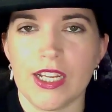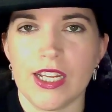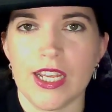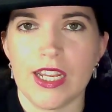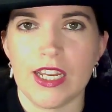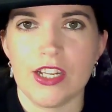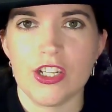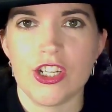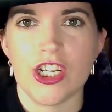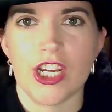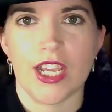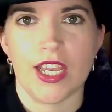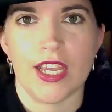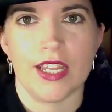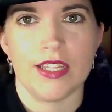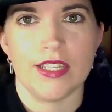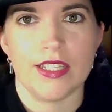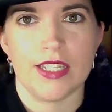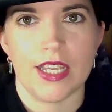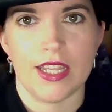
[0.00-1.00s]
in
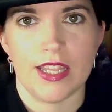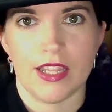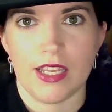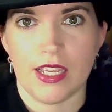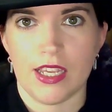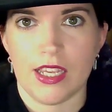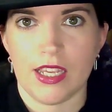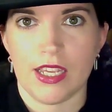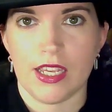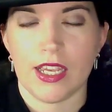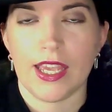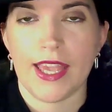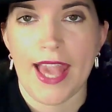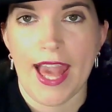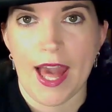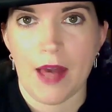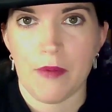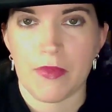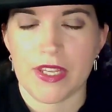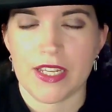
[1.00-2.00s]
chains in the
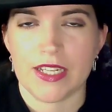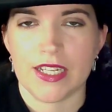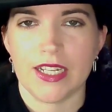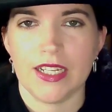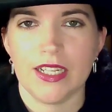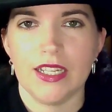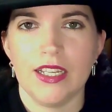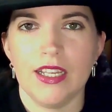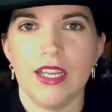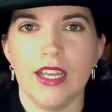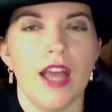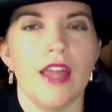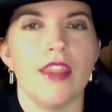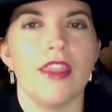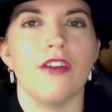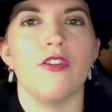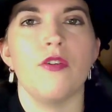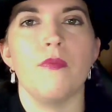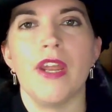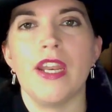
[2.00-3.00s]
cabin,
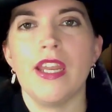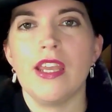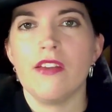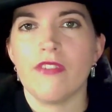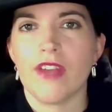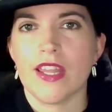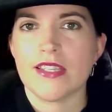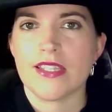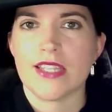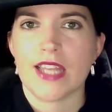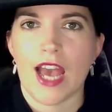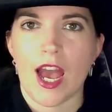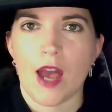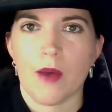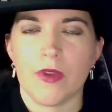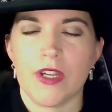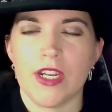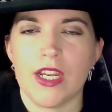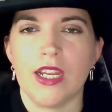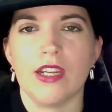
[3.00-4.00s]
there are many events that
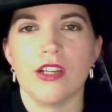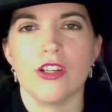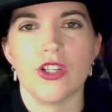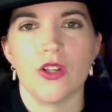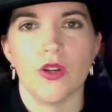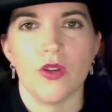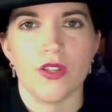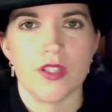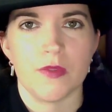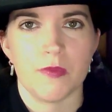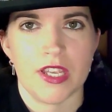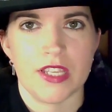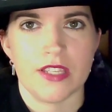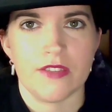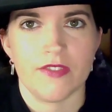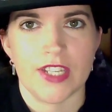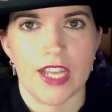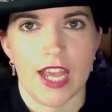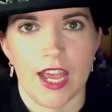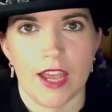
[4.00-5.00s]
happen in a short space of
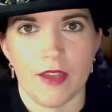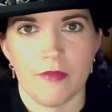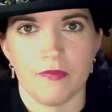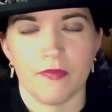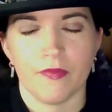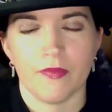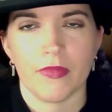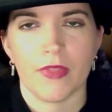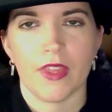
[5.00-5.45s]
time.